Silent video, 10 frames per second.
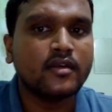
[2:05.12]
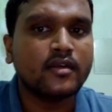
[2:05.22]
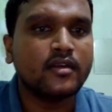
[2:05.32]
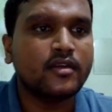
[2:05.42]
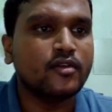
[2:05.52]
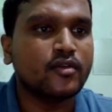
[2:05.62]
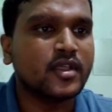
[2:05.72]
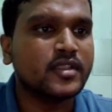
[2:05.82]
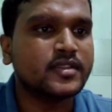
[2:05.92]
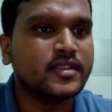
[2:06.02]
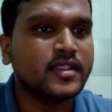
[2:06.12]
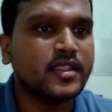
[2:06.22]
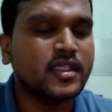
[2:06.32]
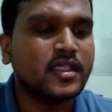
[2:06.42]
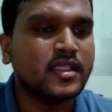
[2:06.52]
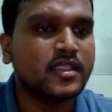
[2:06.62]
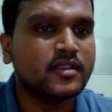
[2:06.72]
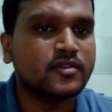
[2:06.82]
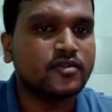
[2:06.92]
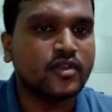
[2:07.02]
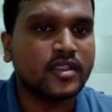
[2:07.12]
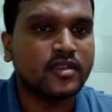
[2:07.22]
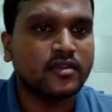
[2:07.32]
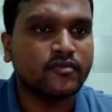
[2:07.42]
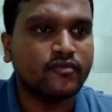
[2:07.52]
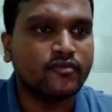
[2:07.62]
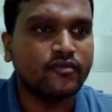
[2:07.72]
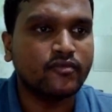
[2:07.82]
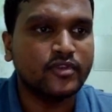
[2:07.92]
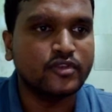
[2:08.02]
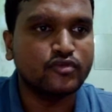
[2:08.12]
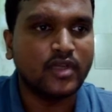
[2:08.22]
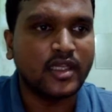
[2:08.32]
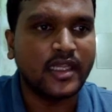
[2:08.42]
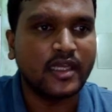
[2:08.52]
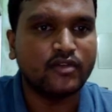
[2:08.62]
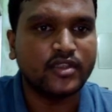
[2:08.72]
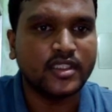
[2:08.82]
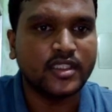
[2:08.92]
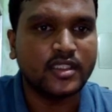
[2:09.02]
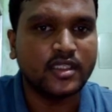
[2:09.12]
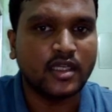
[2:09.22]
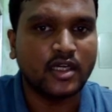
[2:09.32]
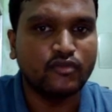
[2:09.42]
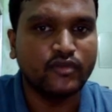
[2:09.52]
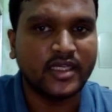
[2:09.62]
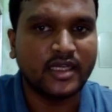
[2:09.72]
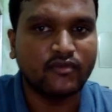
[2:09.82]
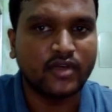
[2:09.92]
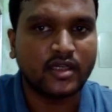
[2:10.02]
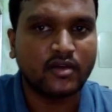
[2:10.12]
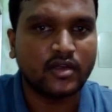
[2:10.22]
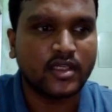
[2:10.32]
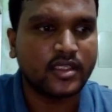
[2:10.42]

you can see here it is showing visual layout editor, how we can work on it.